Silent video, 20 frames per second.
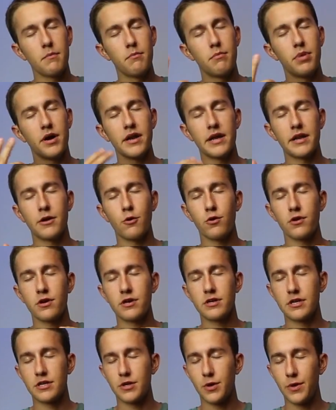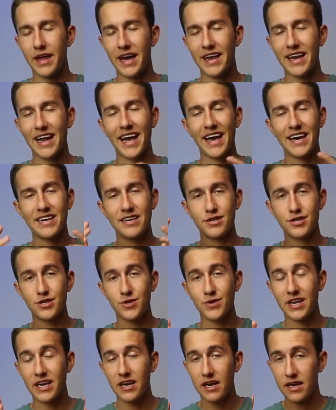But in order to do that, I had to
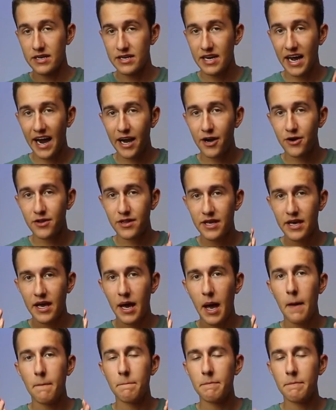shoot in entirely